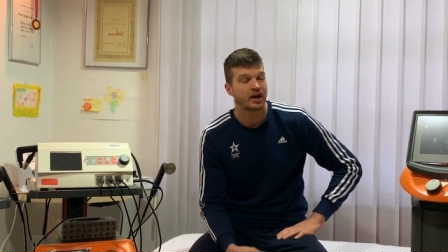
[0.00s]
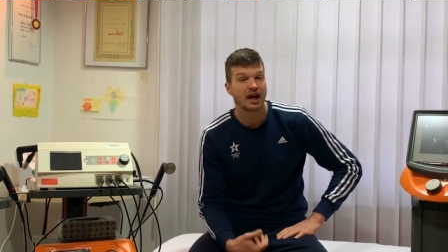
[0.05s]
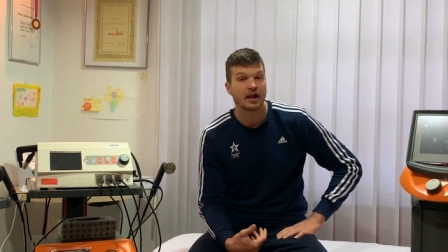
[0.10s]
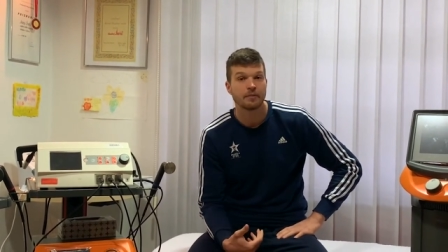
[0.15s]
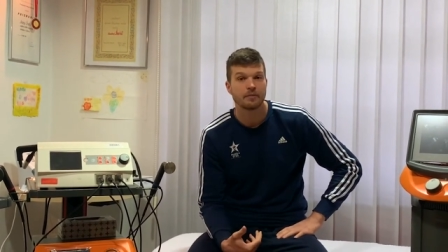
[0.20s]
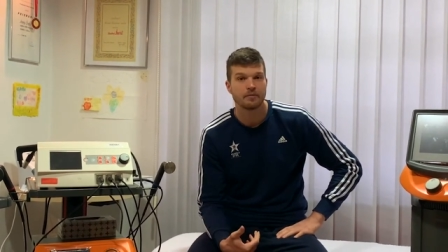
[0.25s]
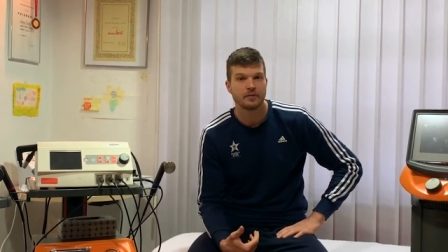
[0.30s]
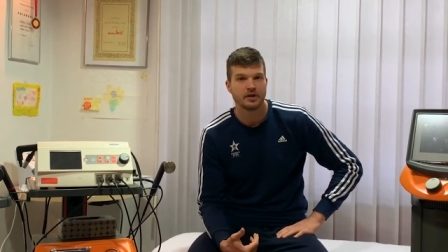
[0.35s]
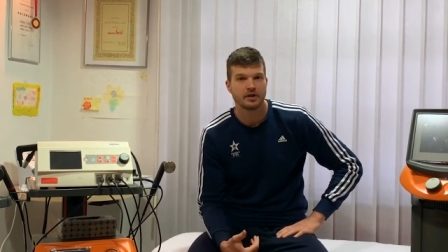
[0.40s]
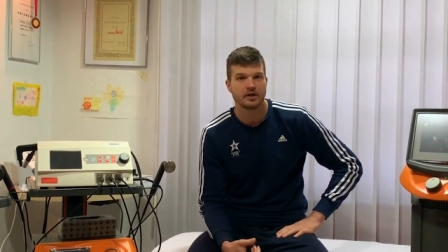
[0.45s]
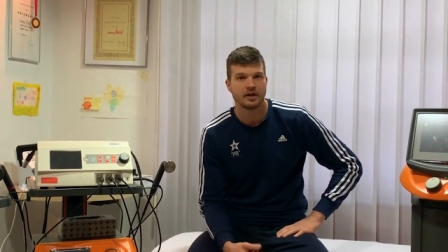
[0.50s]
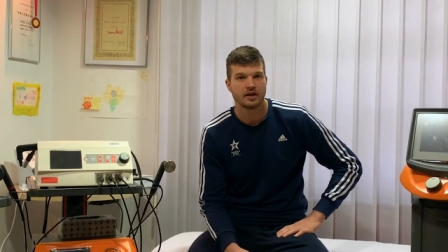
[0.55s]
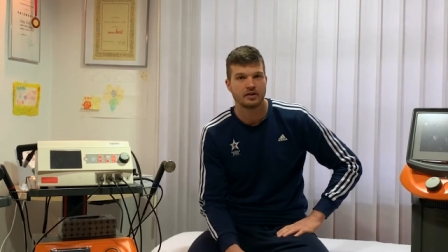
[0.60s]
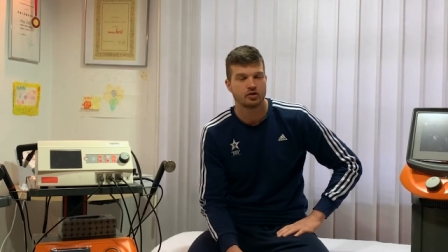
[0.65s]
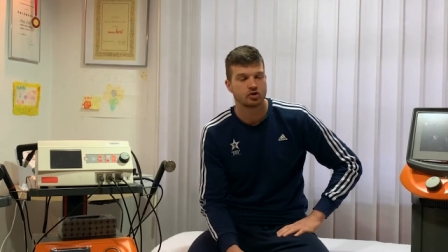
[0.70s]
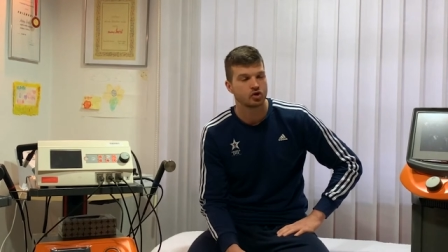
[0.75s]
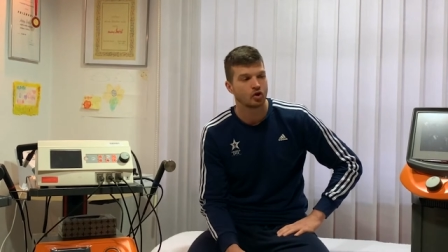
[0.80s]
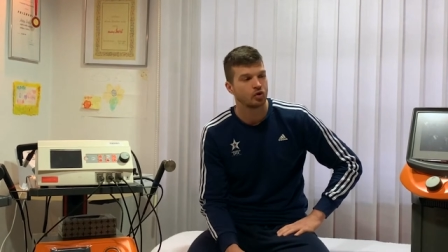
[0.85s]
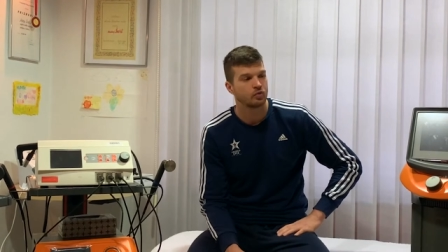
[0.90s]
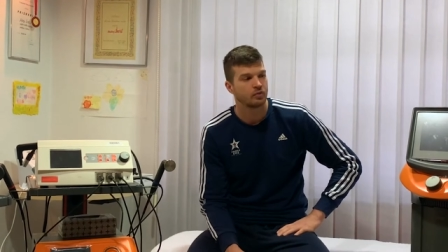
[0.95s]
helped me and
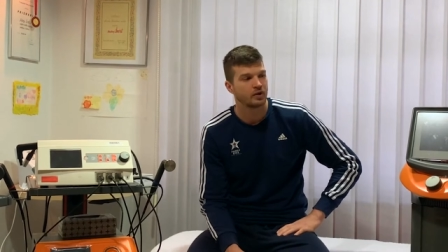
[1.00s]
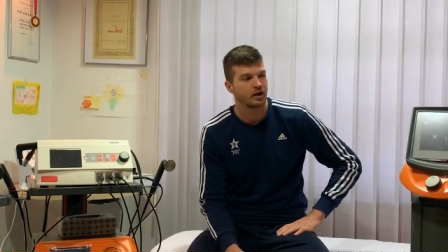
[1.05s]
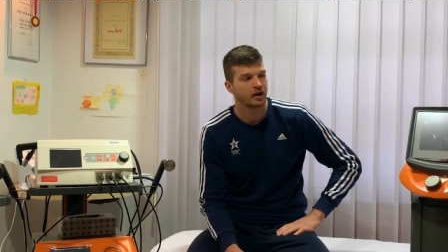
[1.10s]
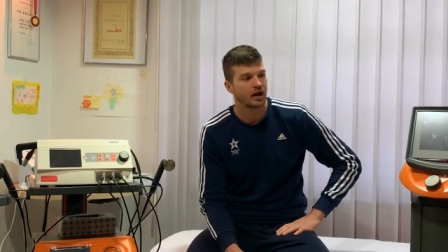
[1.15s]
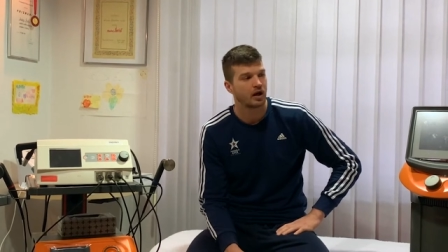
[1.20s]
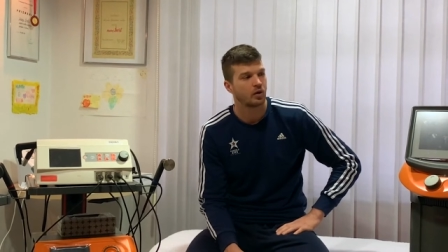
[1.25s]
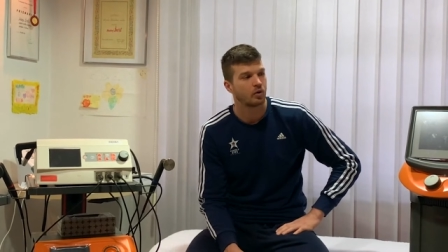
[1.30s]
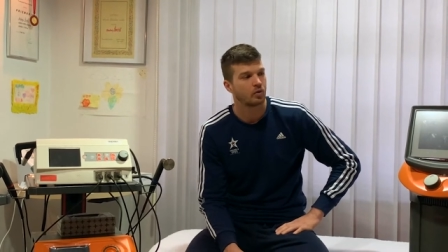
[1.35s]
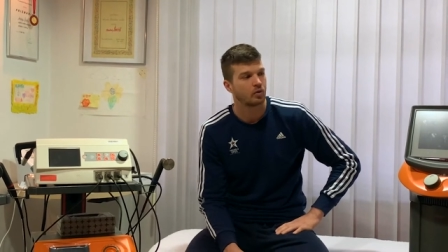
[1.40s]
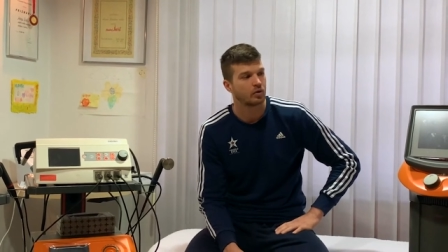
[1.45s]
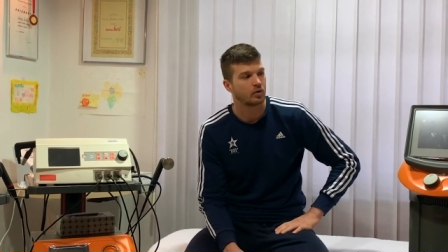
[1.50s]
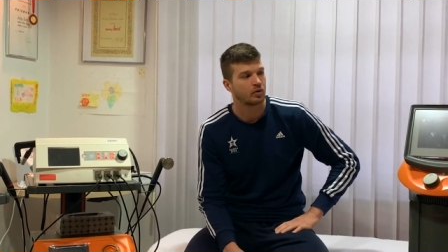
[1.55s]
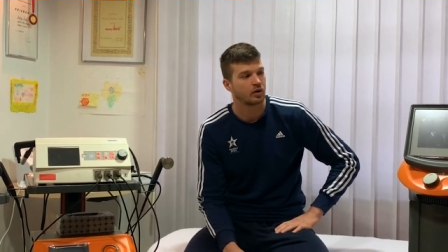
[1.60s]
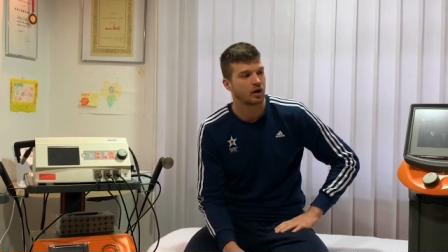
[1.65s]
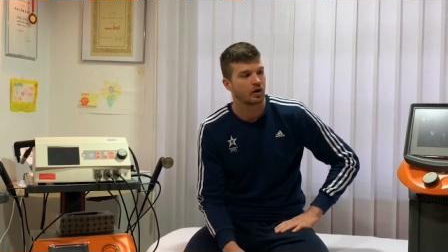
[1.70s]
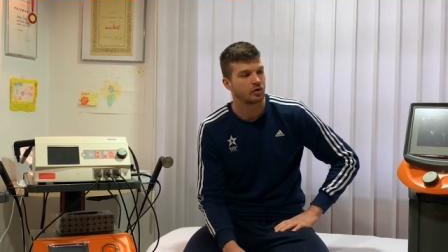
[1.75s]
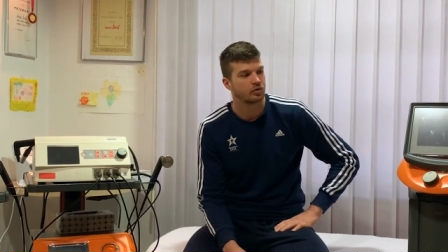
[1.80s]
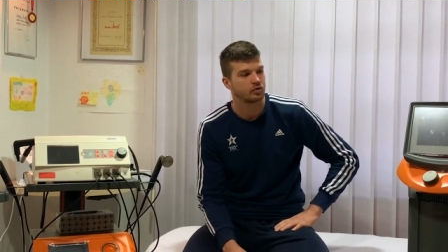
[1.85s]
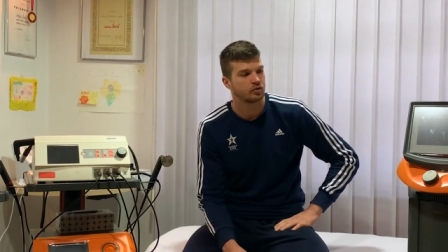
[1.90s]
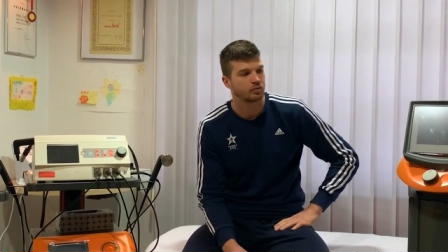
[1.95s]
showed me
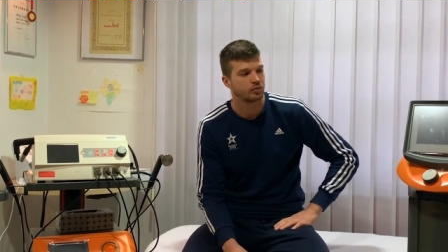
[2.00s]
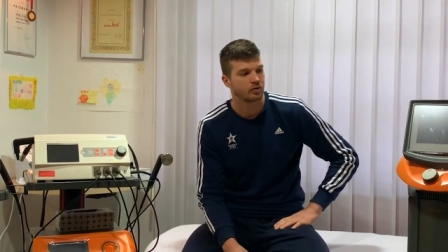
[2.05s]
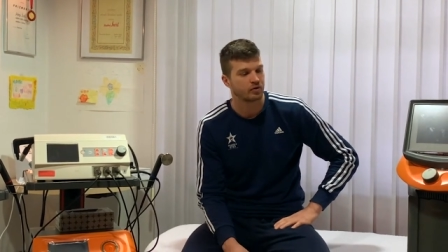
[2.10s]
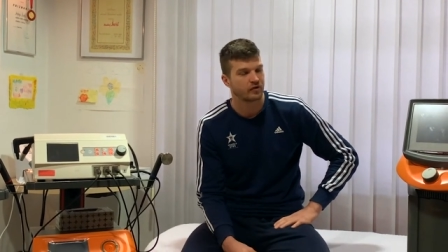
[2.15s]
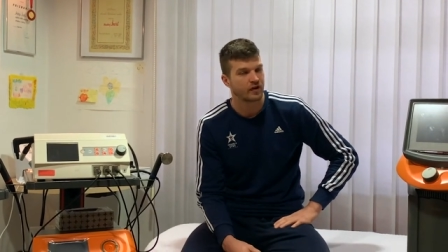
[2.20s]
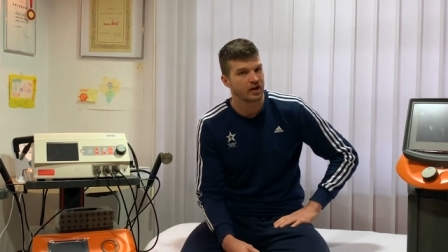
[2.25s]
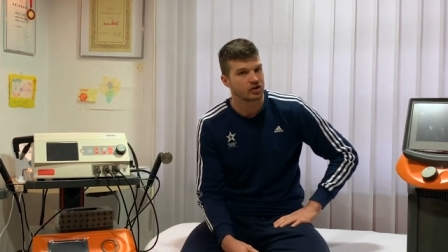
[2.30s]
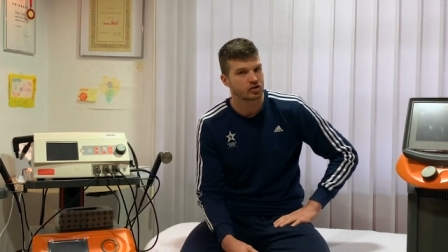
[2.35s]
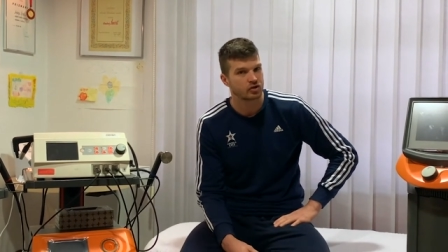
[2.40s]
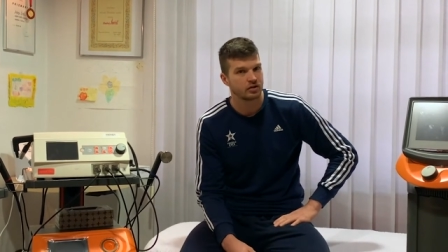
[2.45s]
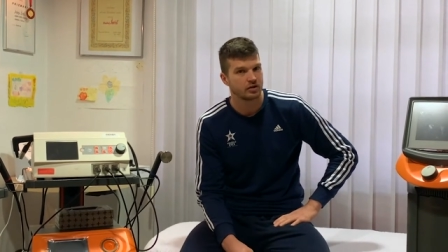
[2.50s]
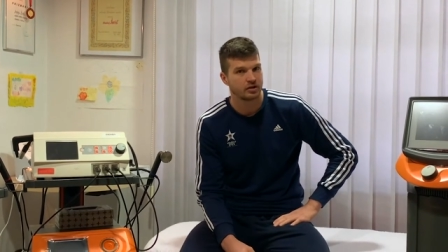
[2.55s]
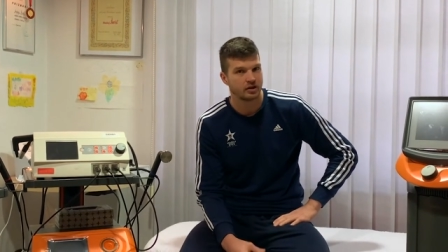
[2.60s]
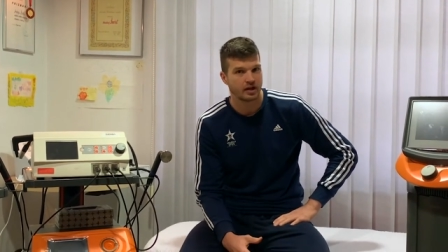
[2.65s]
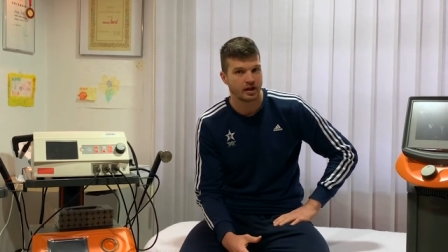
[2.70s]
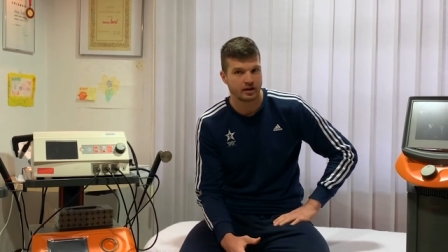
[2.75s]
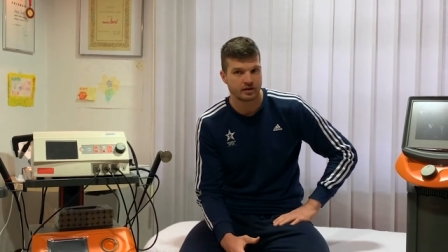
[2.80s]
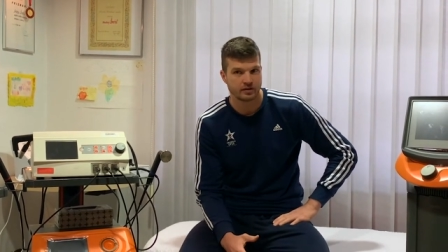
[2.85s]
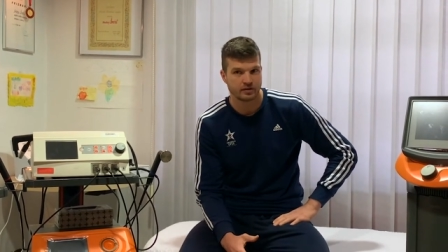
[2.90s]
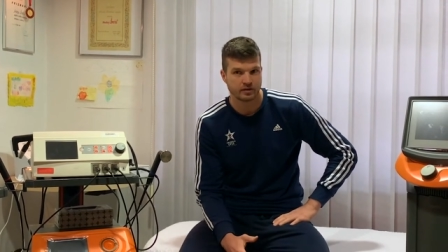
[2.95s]
how to
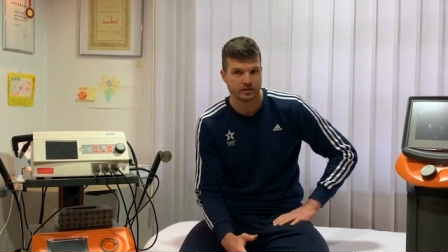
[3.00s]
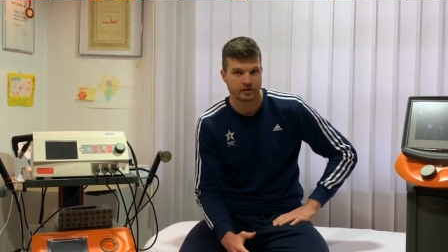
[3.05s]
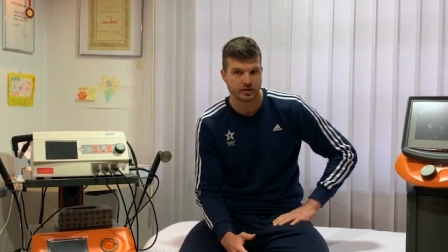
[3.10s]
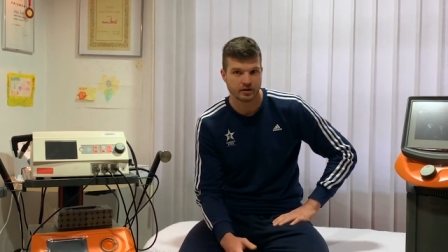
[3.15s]
professionally and